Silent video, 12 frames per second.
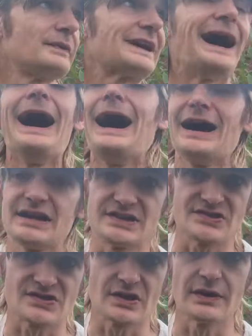
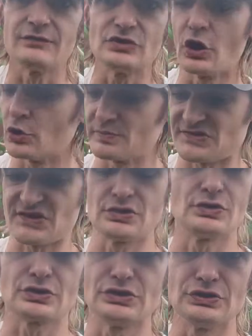kinds of domes that
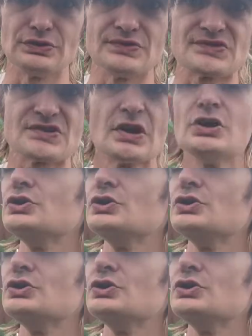you can use.